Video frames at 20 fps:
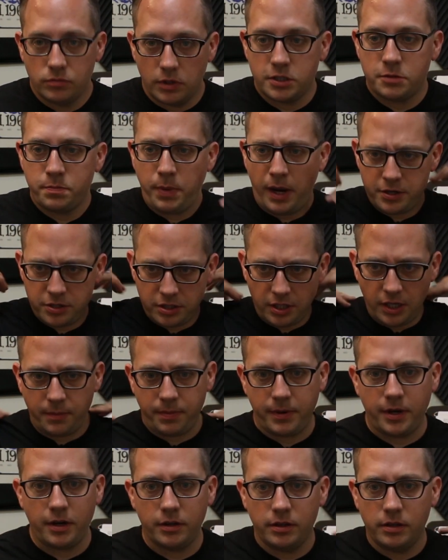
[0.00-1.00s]
especially
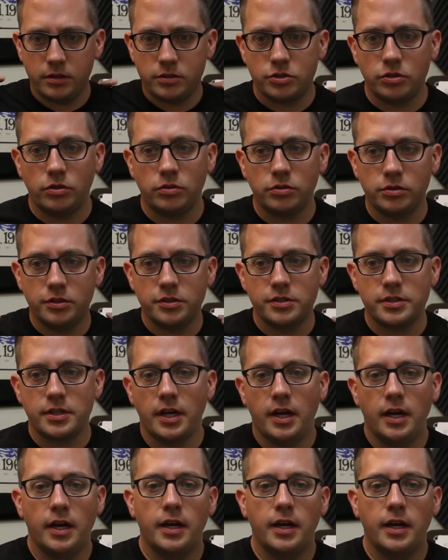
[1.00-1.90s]
up here in the shoulders,